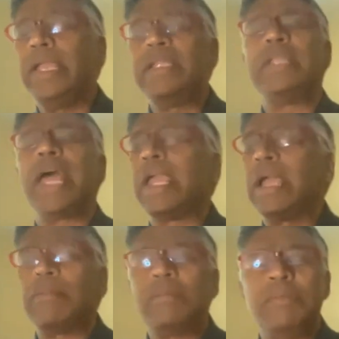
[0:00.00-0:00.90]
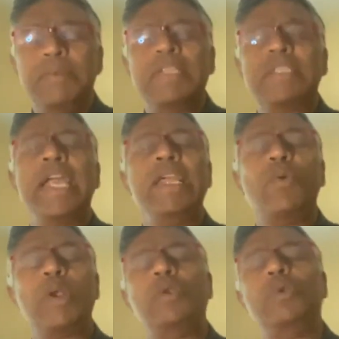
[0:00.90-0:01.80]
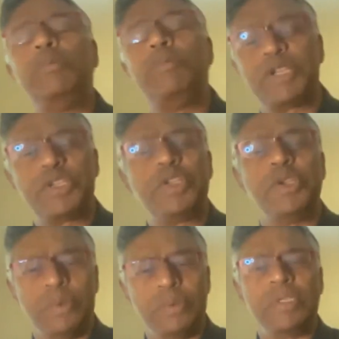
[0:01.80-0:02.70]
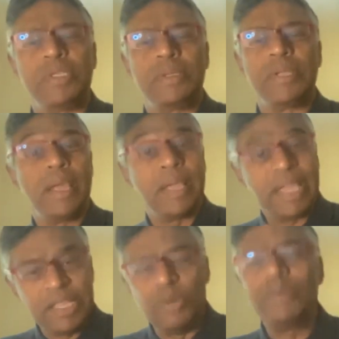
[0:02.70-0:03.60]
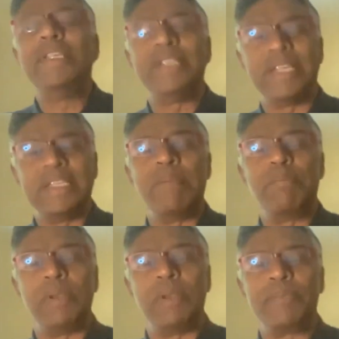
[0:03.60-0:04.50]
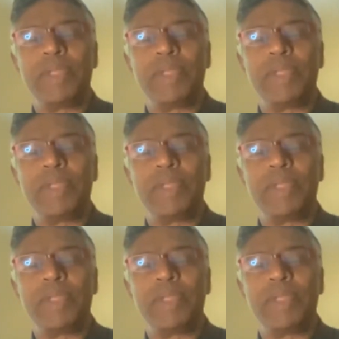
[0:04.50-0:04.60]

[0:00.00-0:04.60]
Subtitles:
is like deciding what toothbrush to use. He used this example.